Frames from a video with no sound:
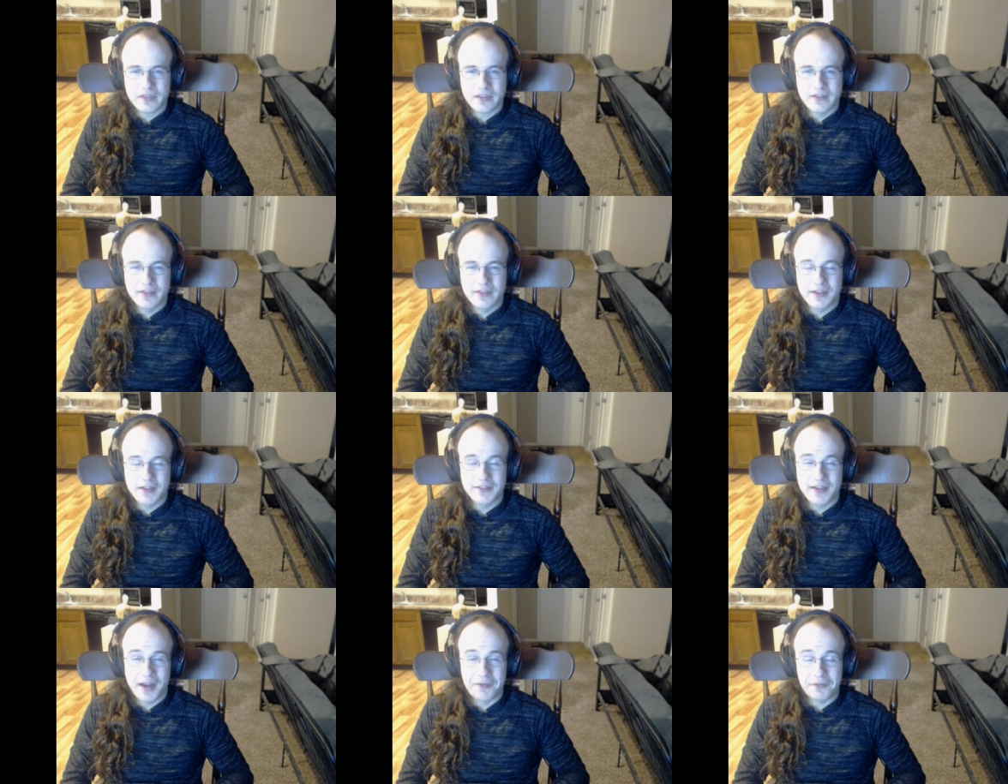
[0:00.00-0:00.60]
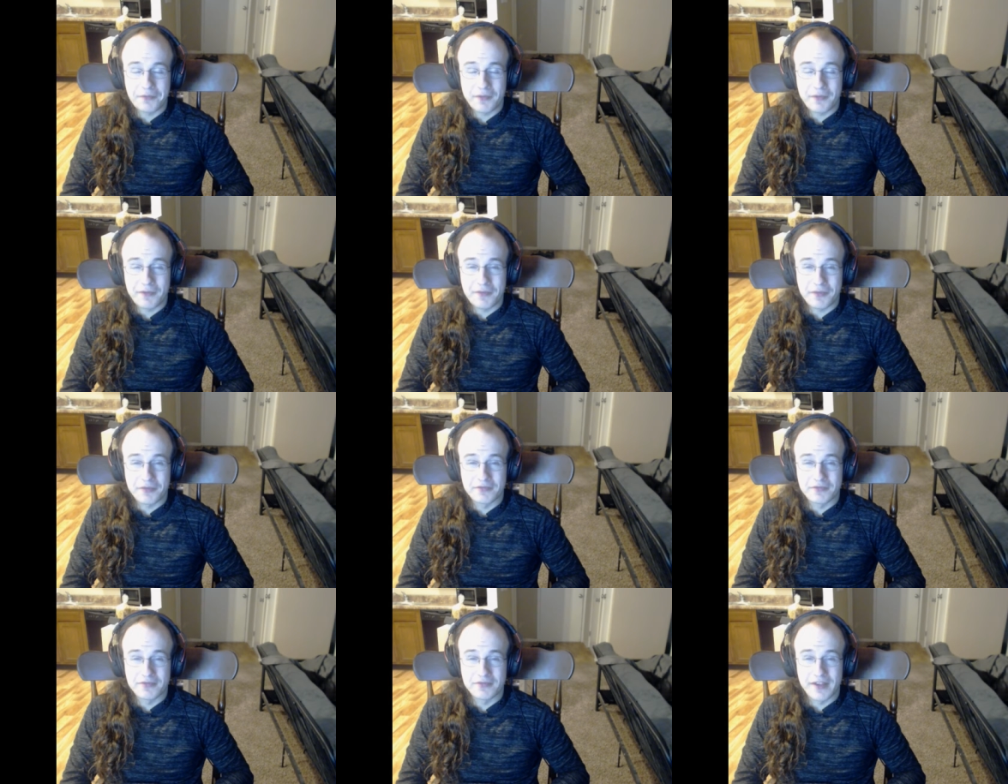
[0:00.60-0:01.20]
I think 9 is probably
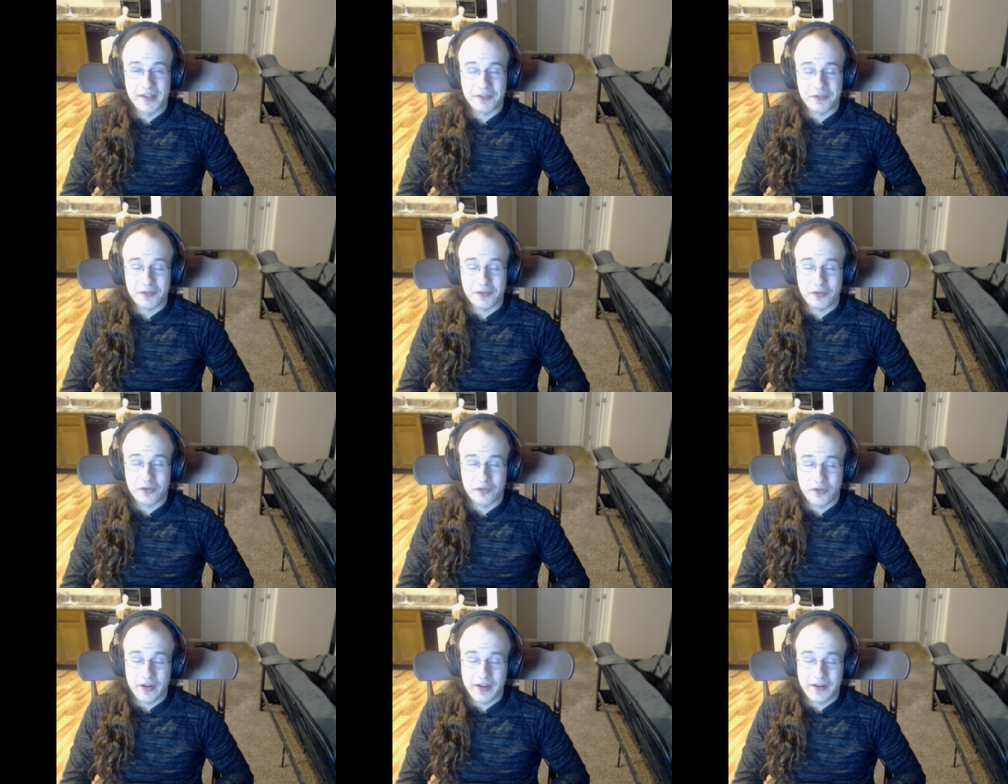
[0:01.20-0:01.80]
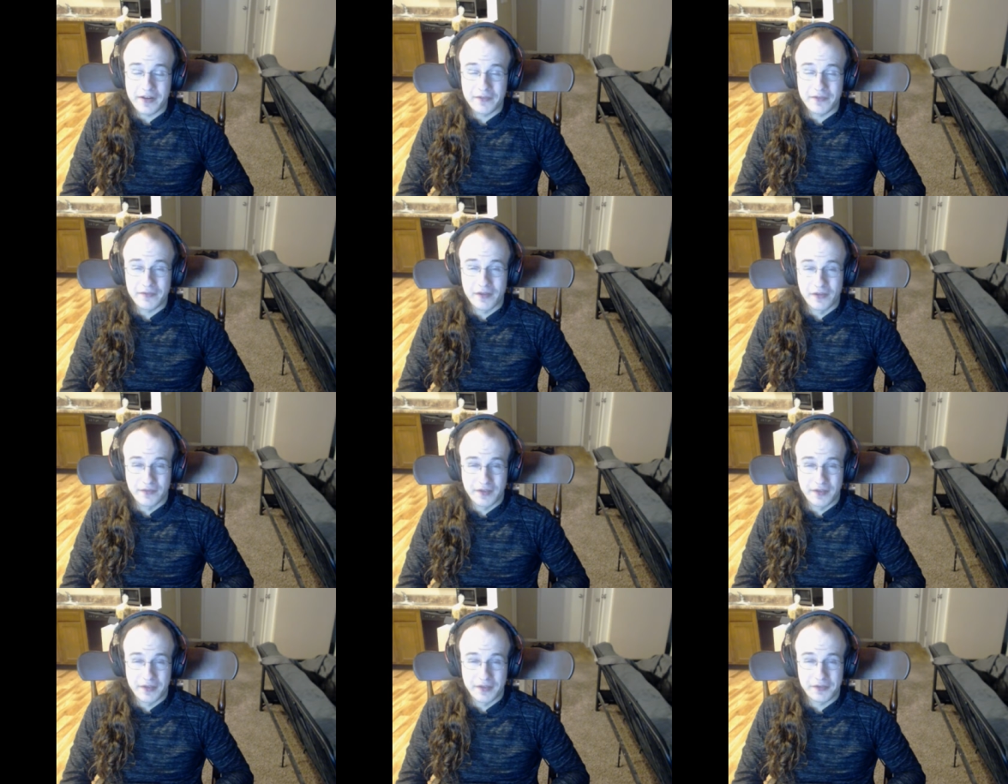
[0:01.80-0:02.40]
one of the last great
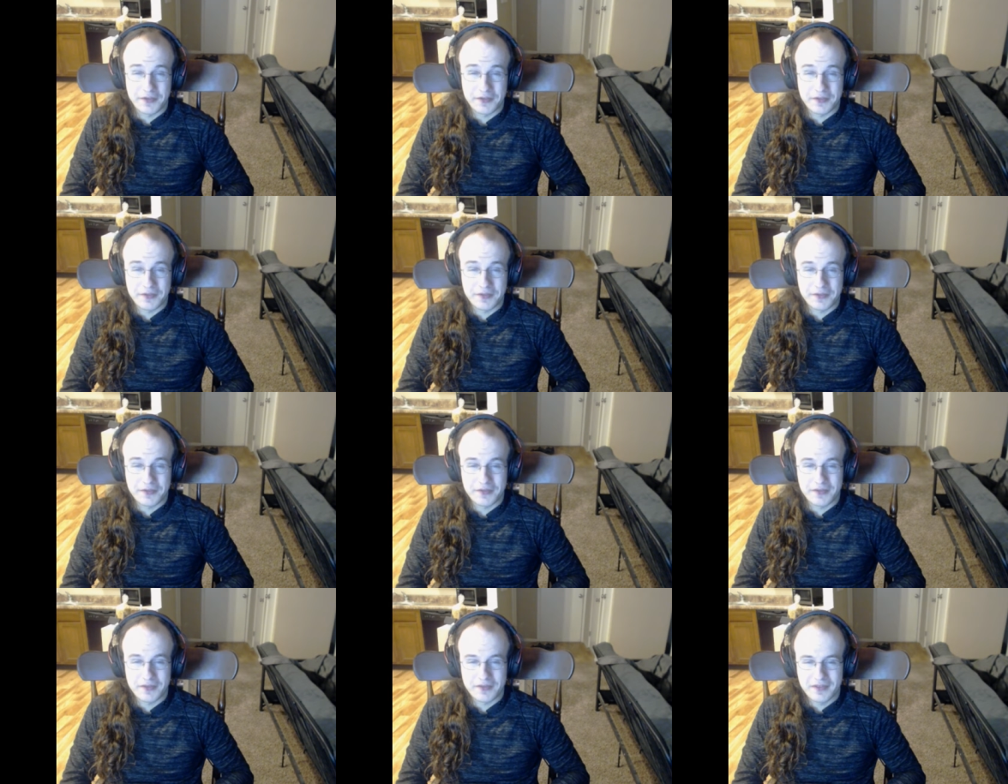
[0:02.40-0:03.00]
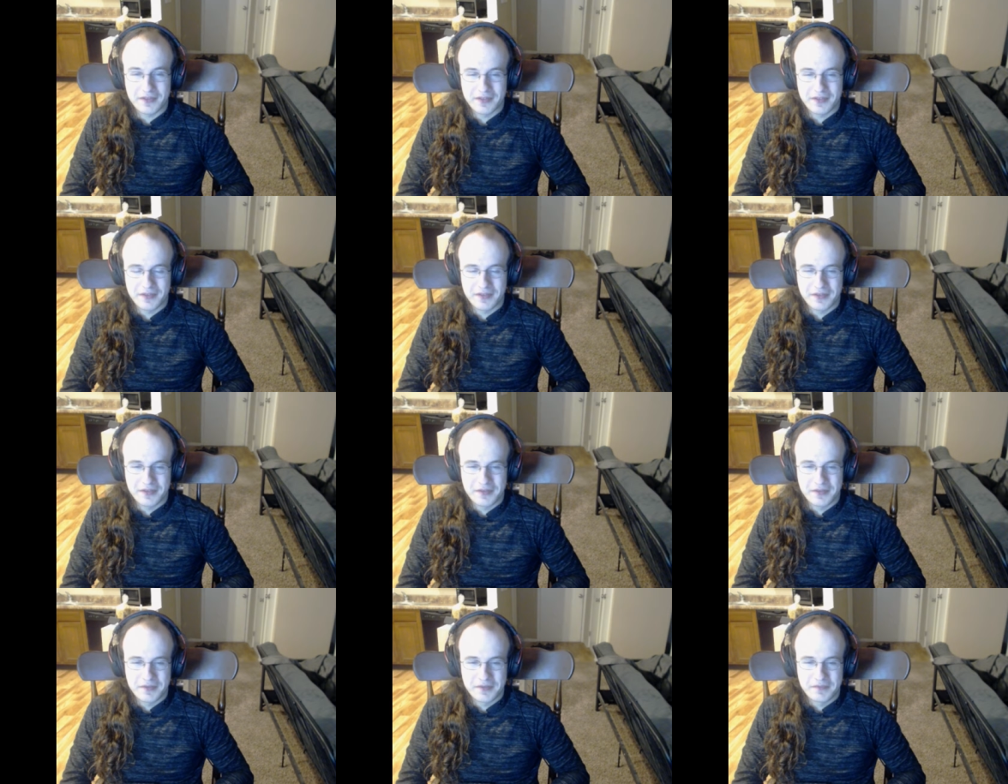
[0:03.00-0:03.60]
Final Fantasies.
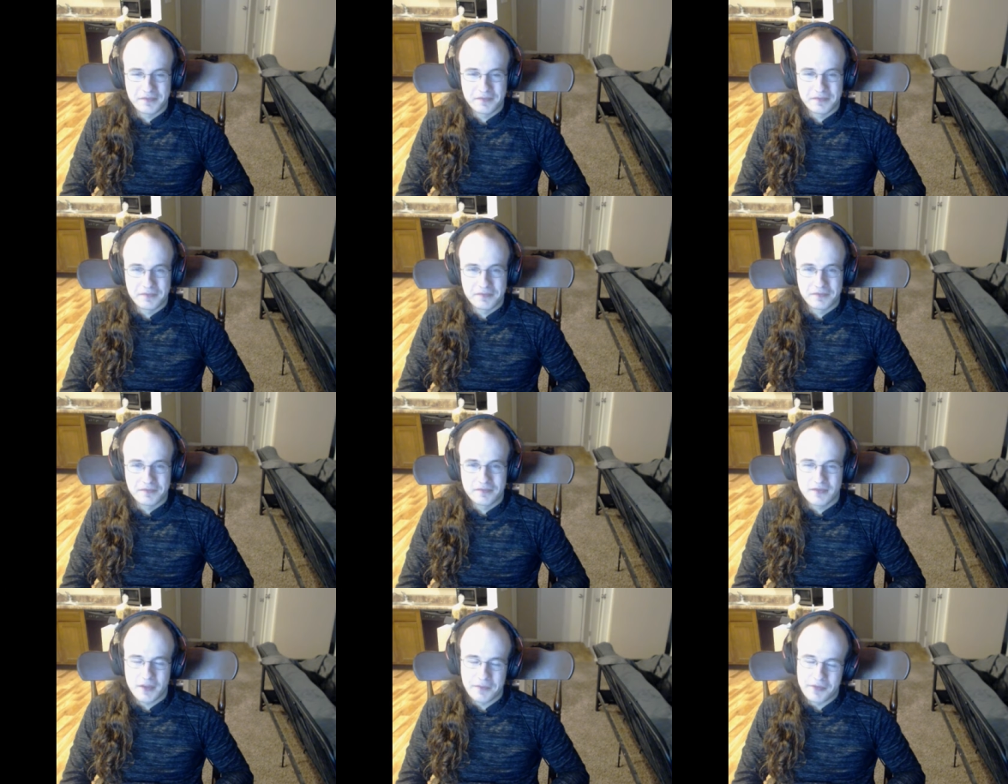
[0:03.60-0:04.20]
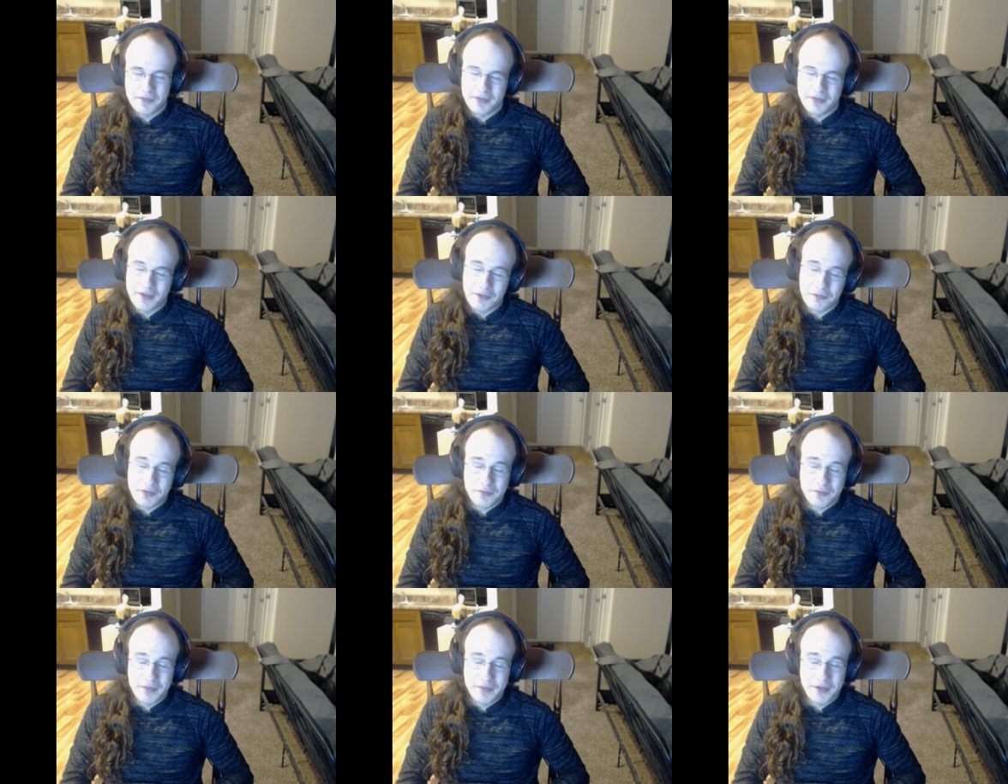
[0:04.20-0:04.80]
I mean, the last
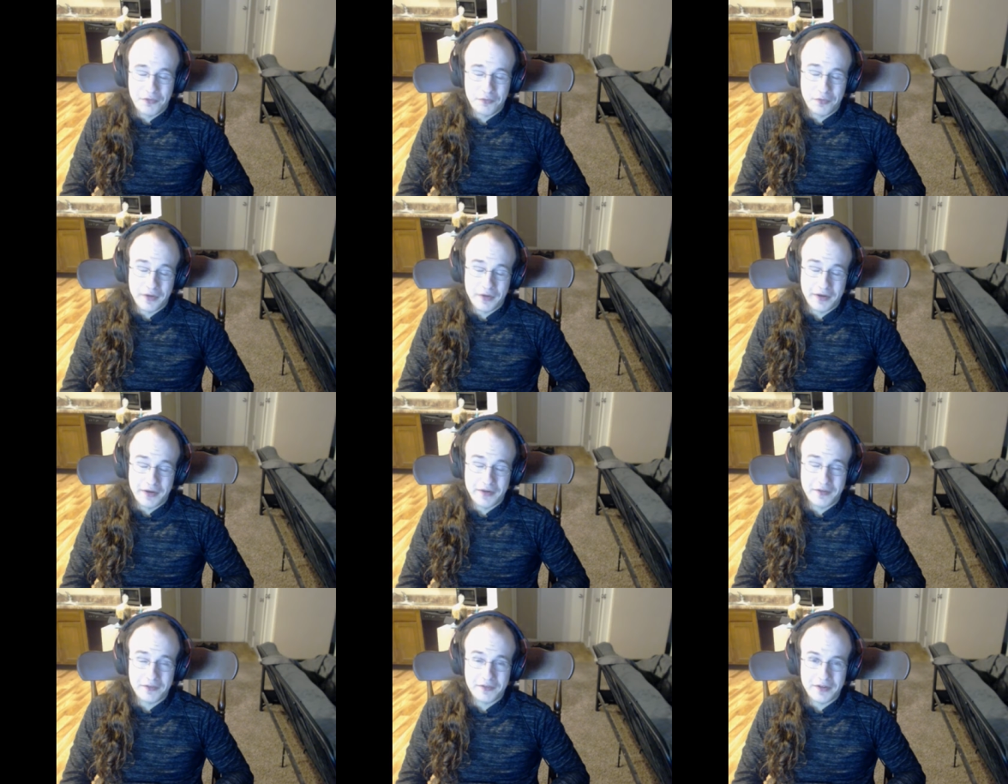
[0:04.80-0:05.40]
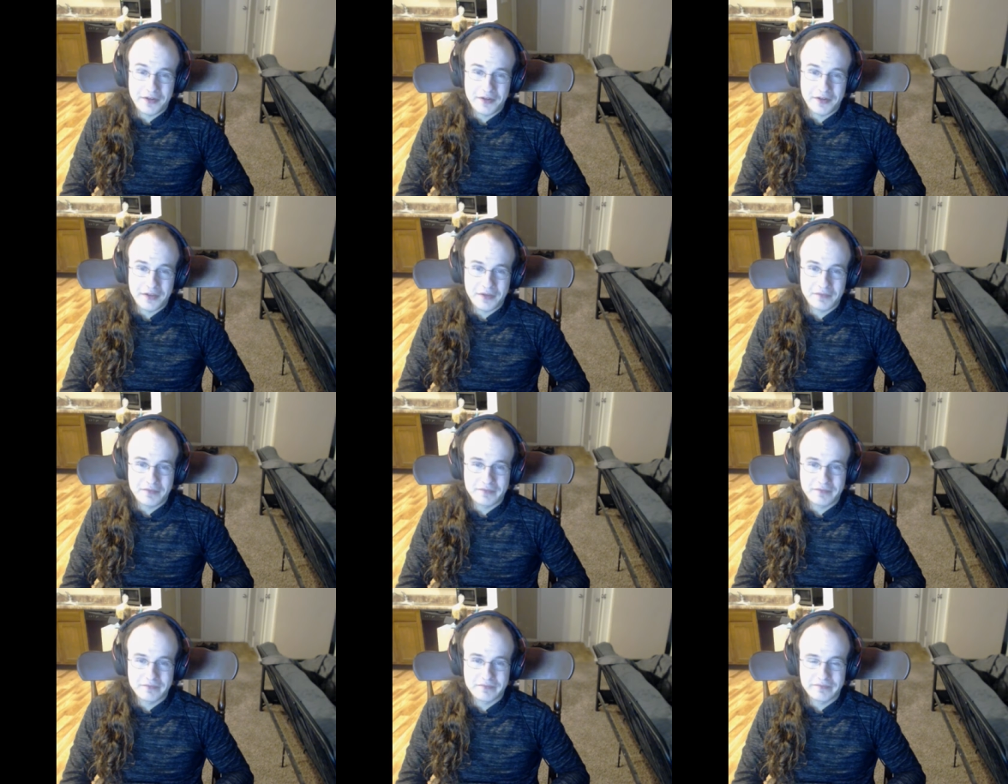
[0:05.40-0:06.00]
one PS1 era, so you know.
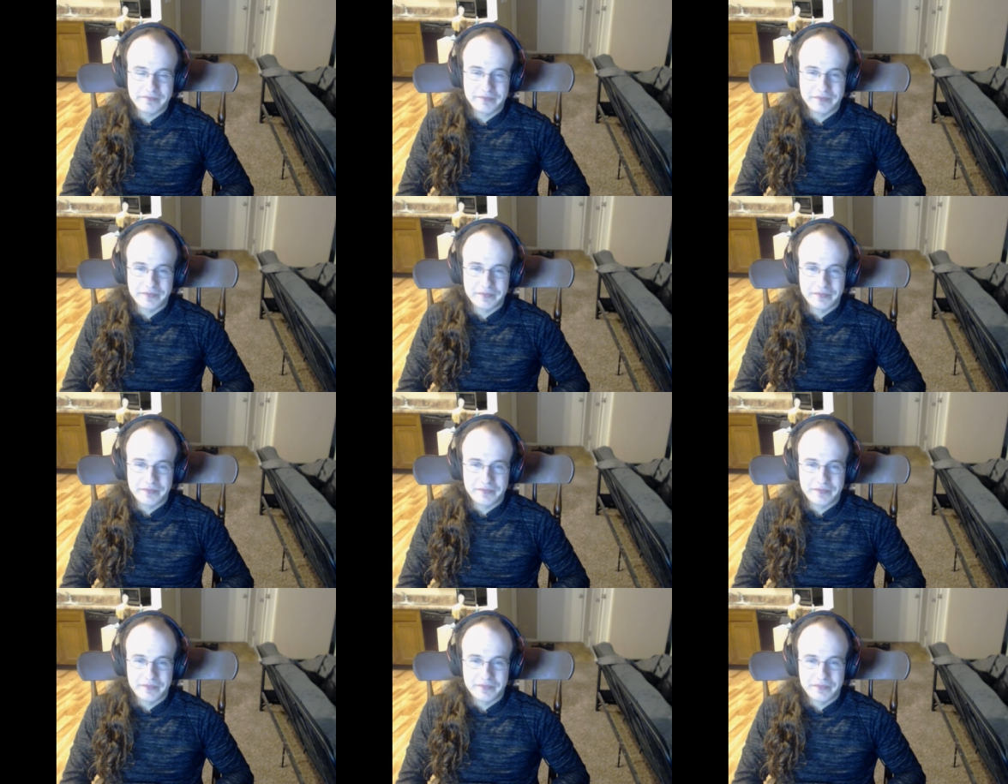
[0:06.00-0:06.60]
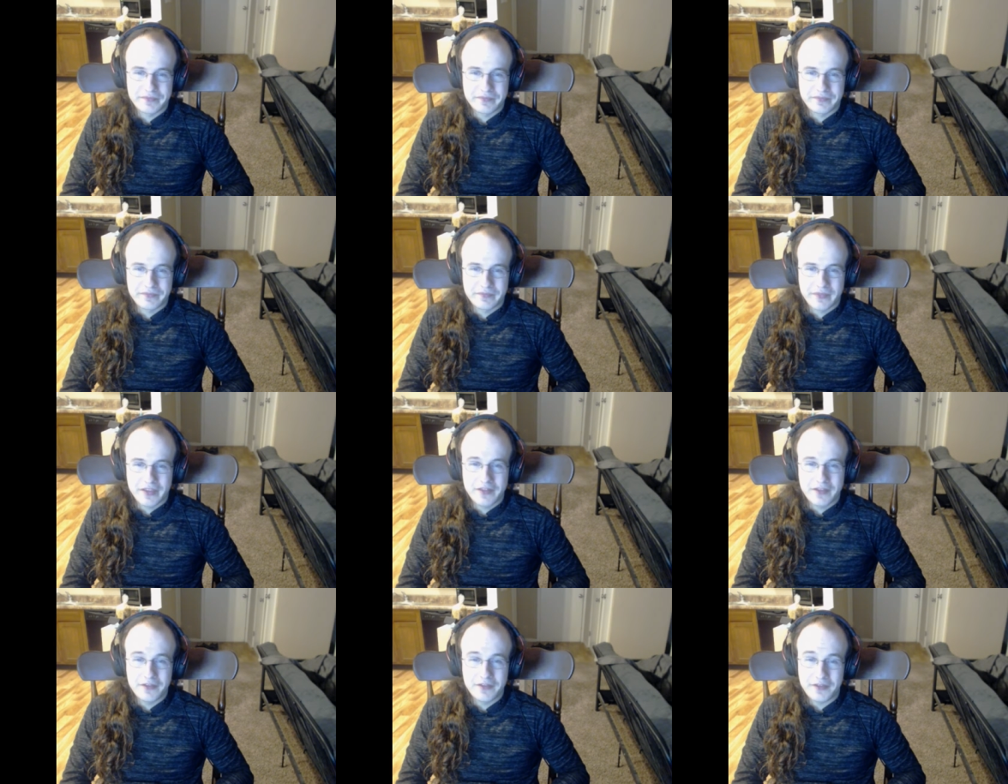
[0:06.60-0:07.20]

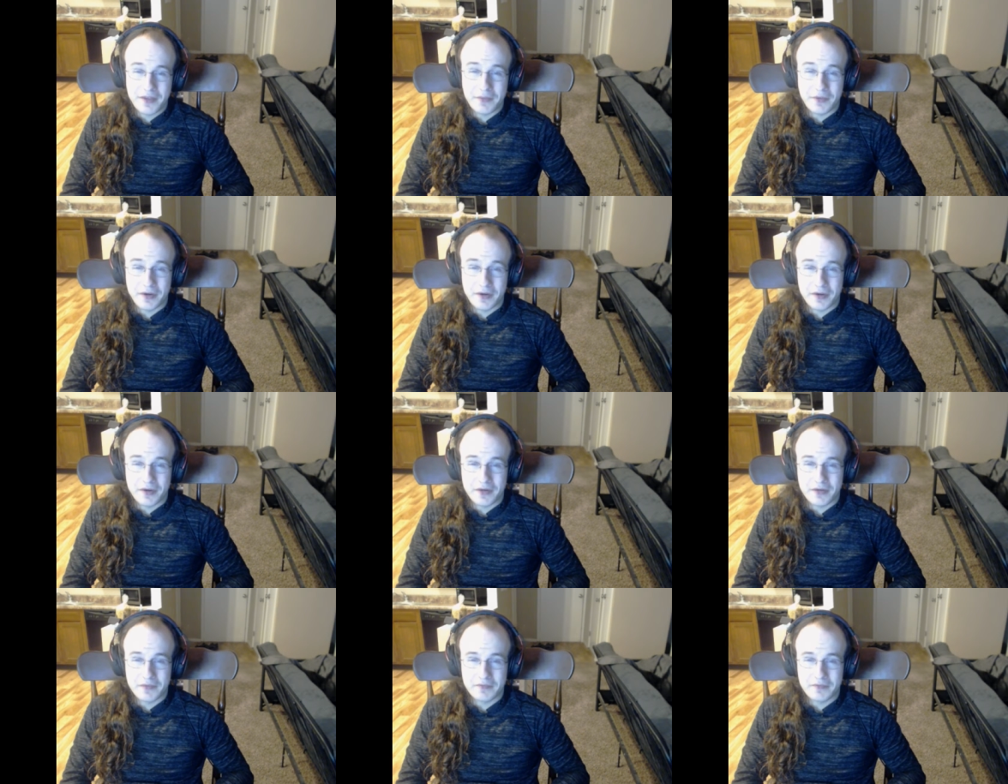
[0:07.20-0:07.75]
There's that part.